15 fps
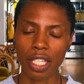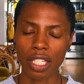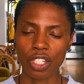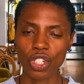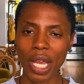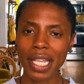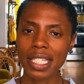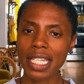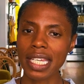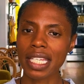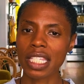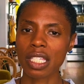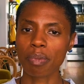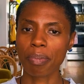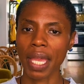try to
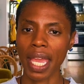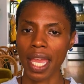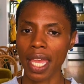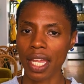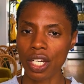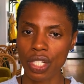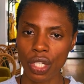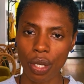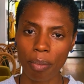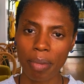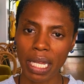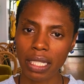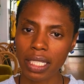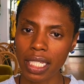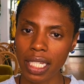expand your
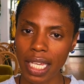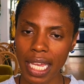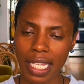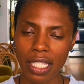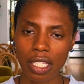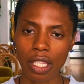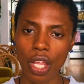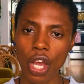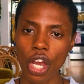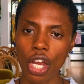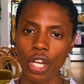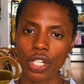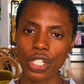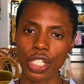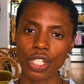belly as
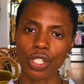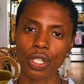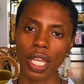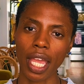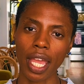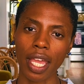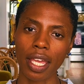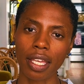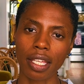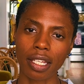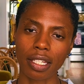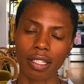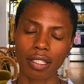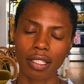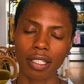large as you can.
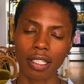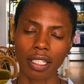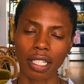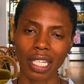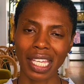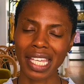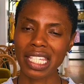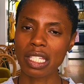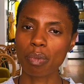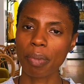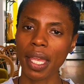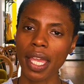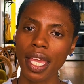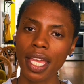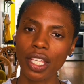
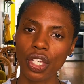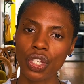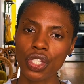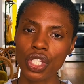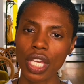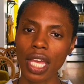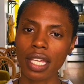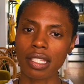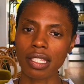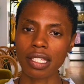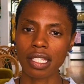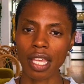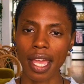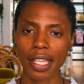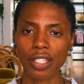Expand your
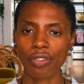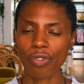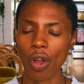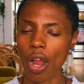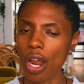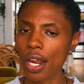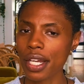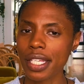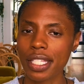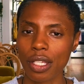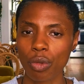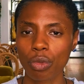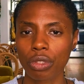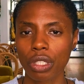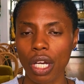chest as far as
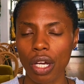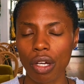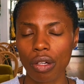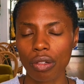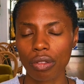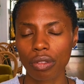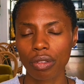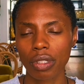it will go.